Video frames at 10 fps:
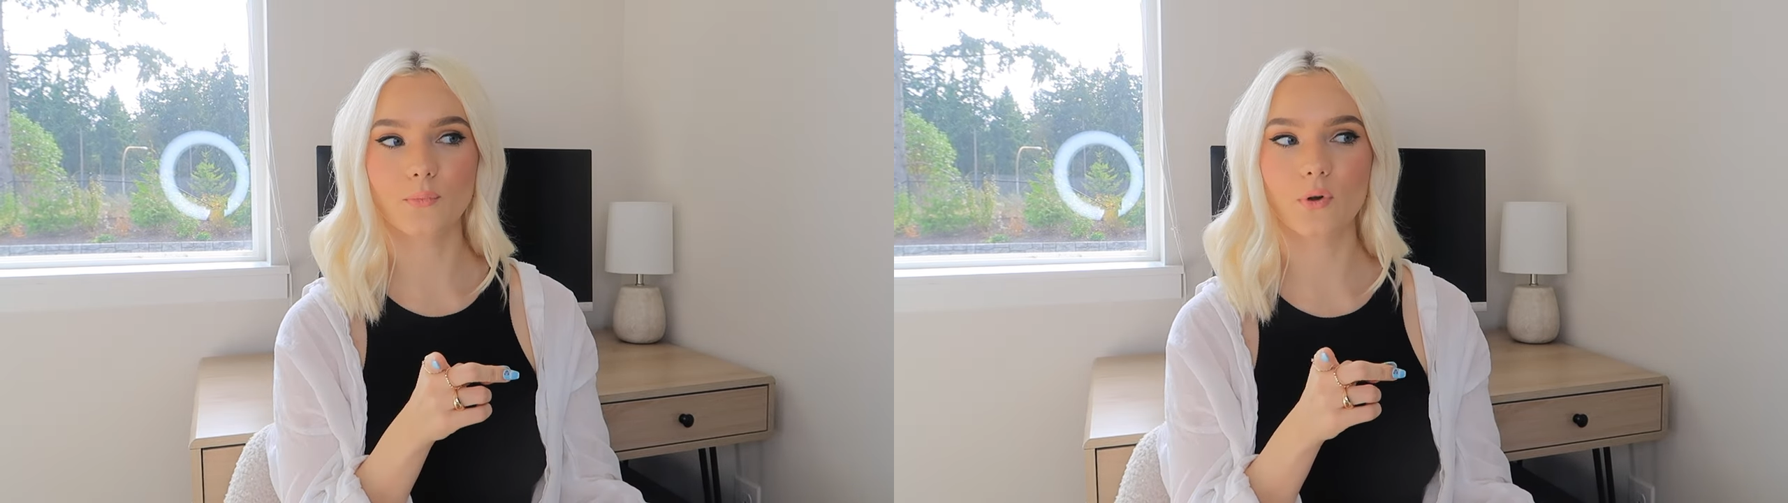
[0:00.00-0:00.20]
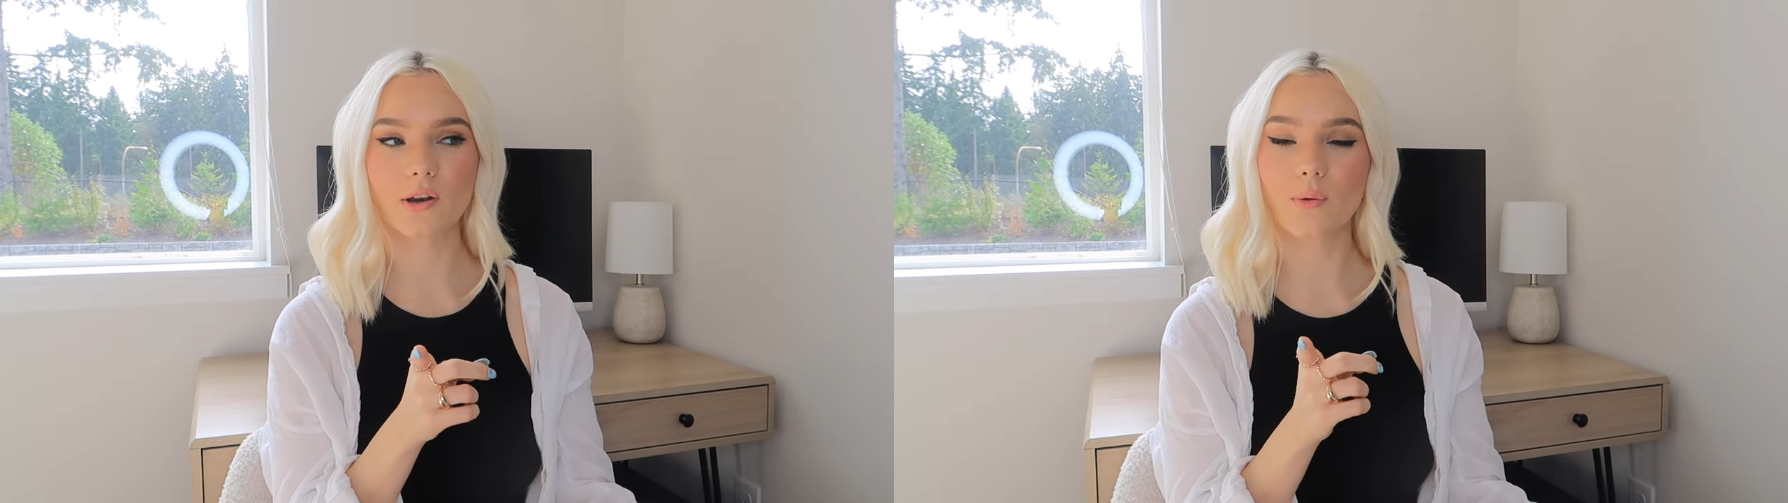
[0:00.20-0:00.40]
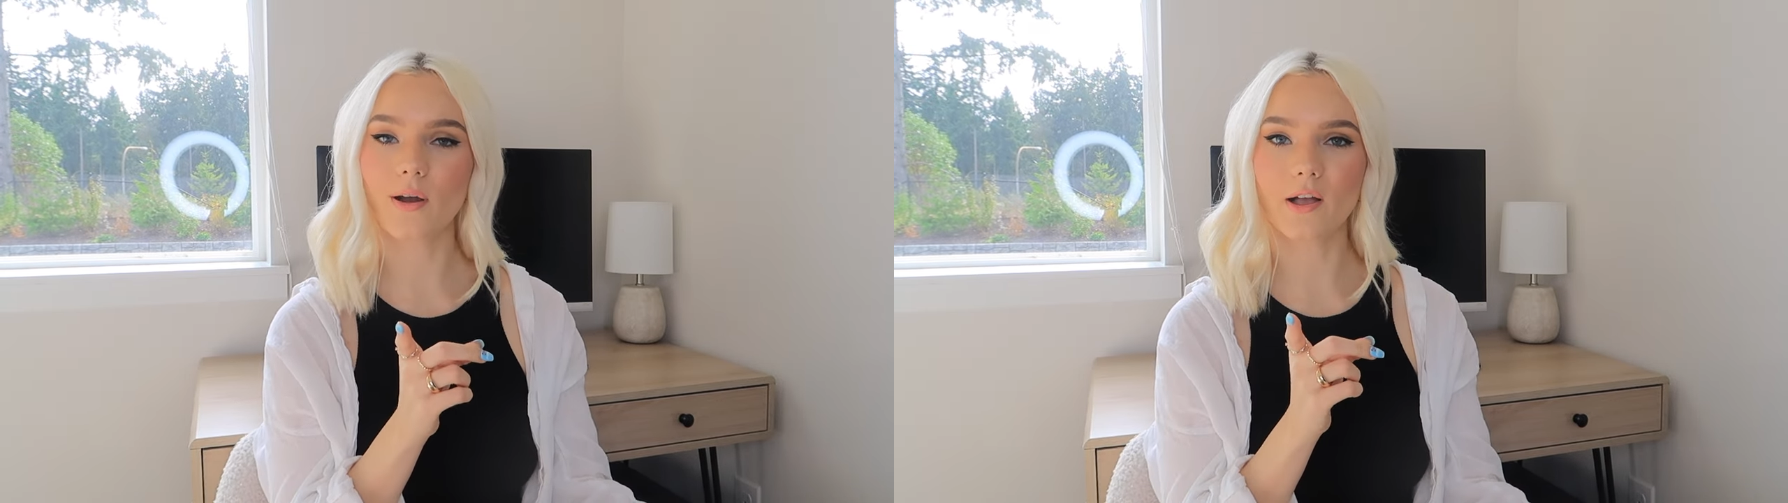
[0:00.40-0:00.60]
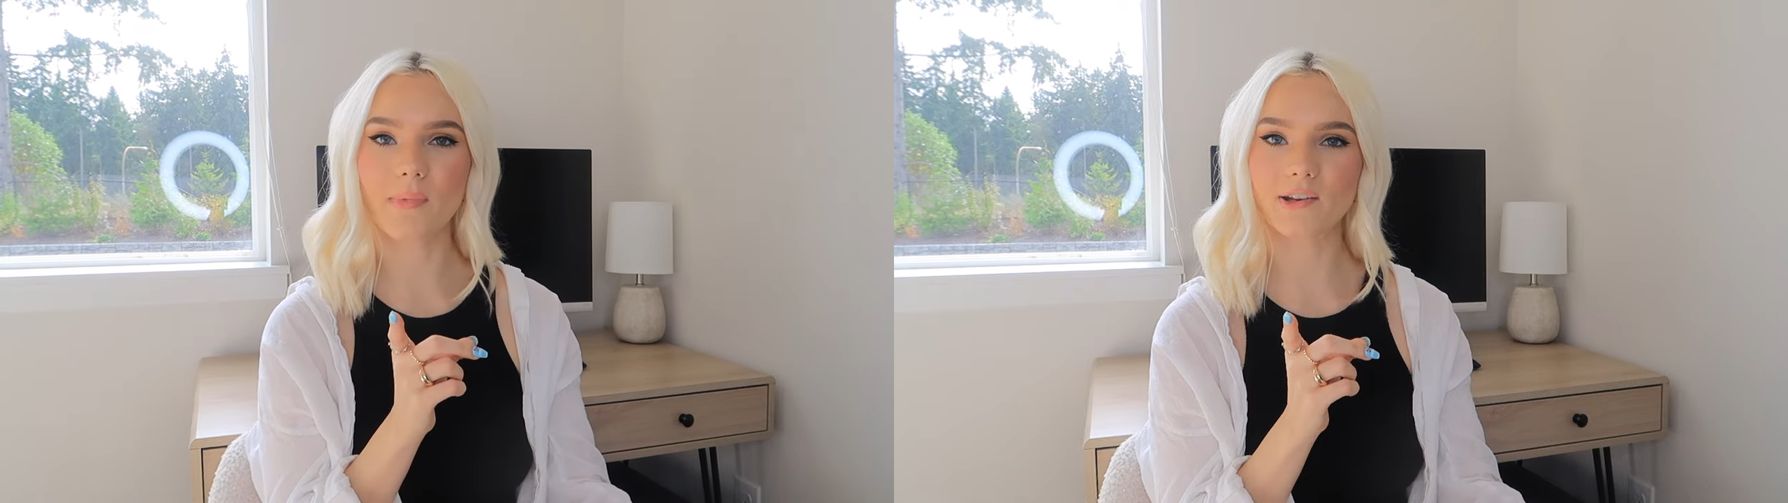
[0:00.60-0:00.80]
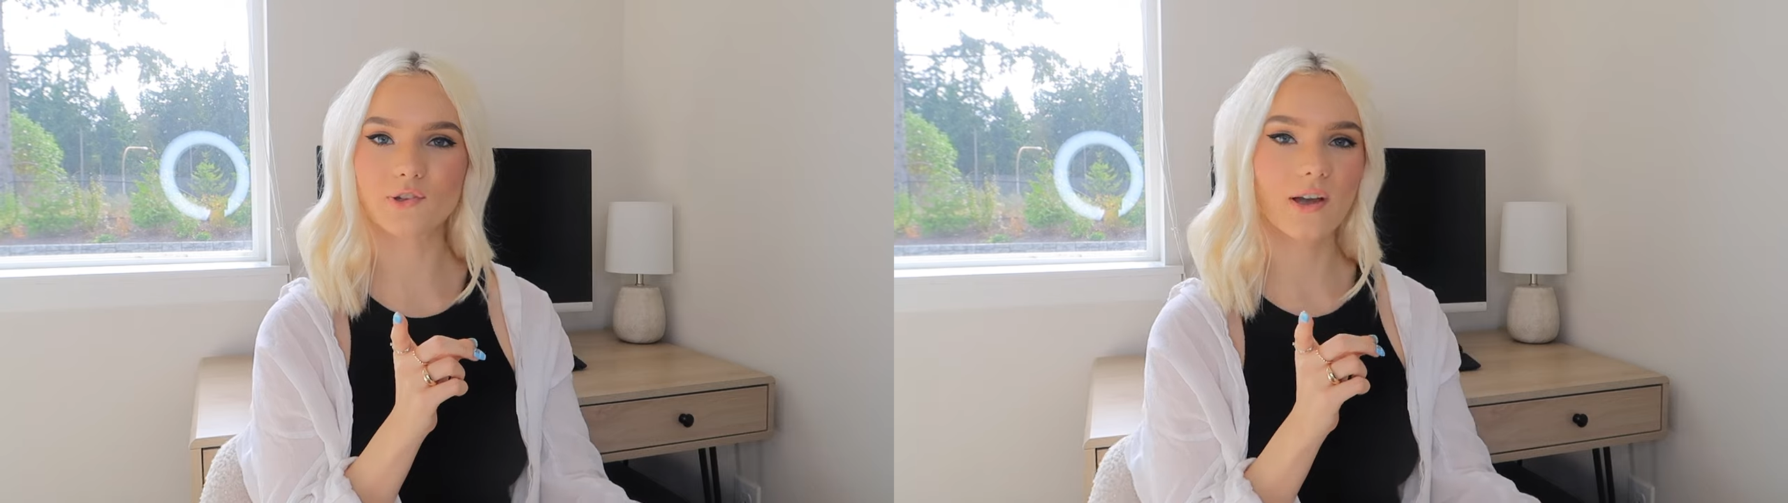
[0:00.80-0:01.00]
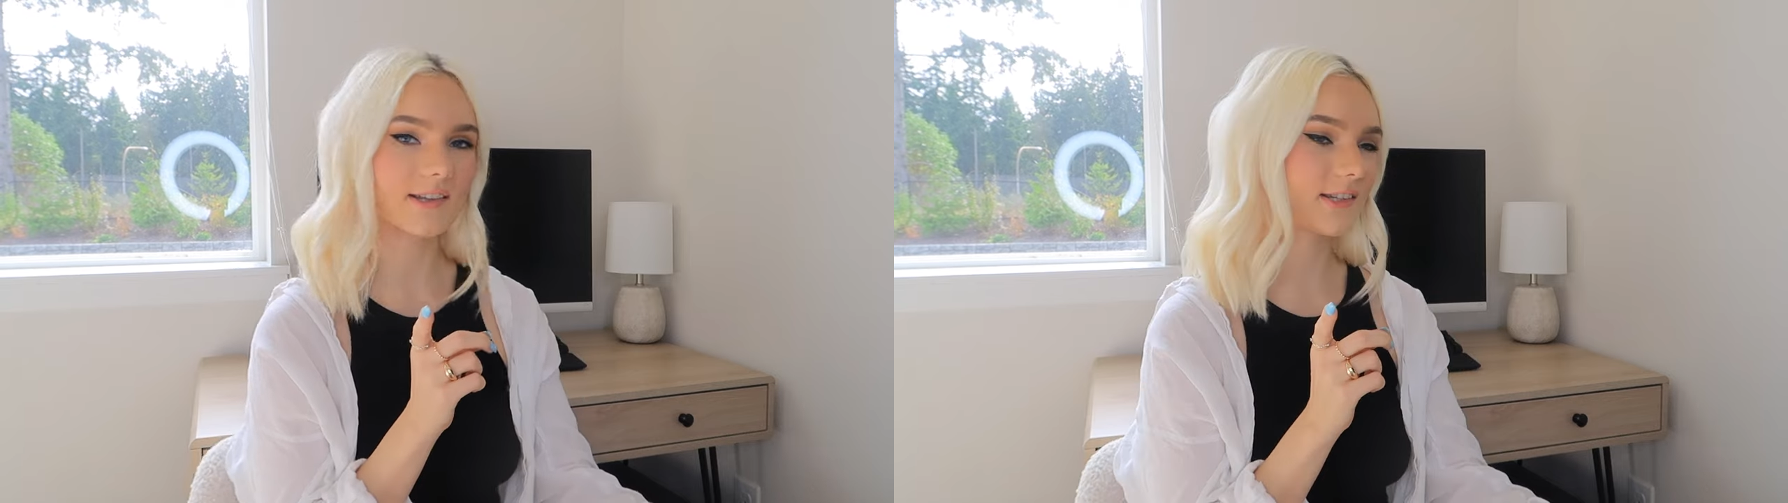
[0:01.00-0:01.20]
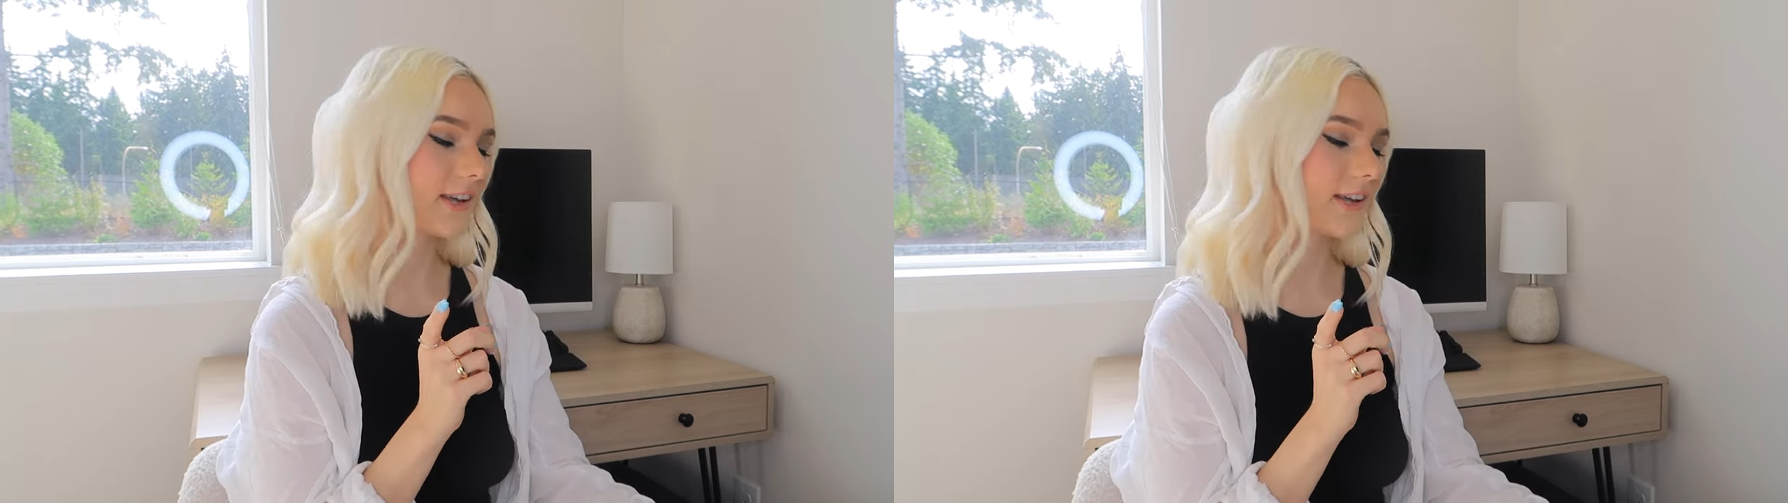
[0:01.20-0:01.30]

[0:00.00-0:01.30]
would recommend you guys